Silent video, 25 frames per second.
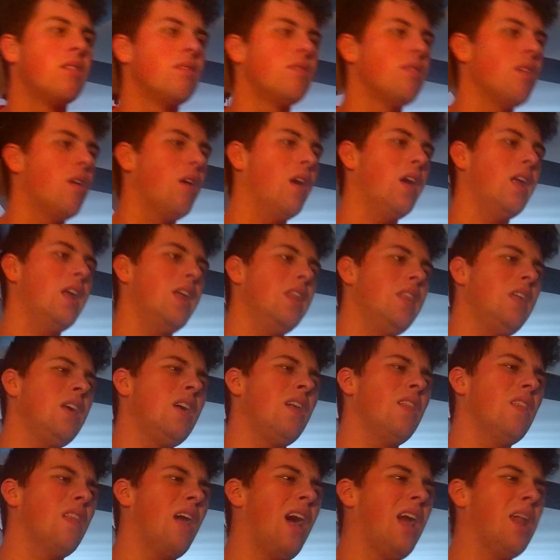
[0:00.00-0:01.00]
So, and I
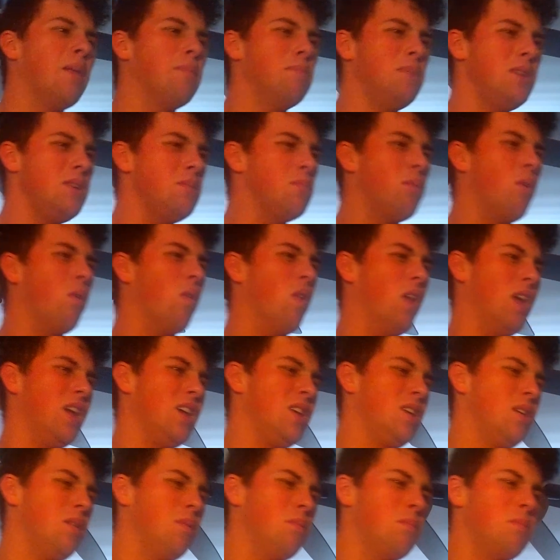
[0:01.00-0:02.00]
think a lot of people
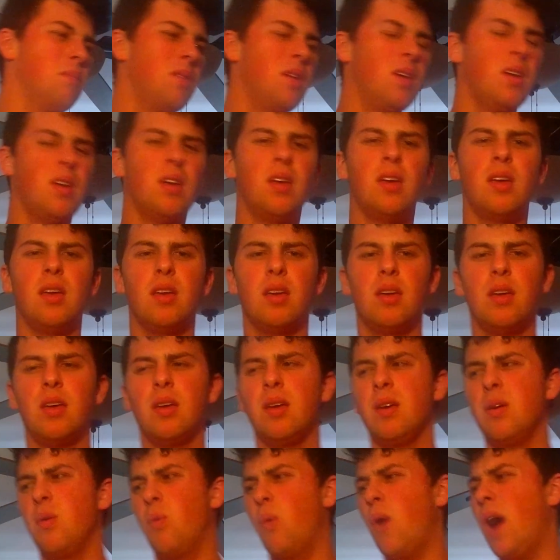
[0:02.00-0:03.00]
like him
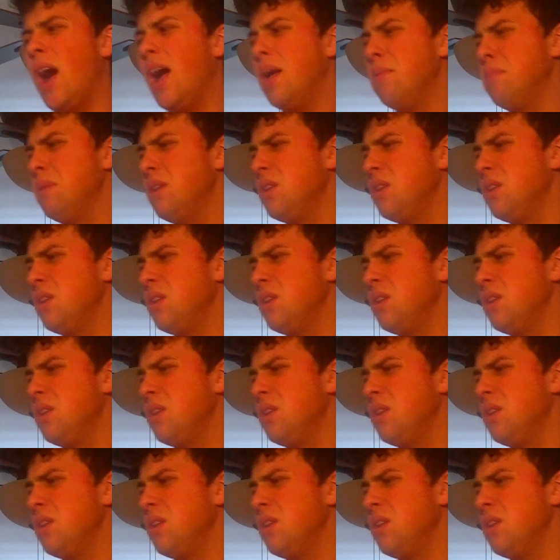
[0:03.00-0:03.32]
why?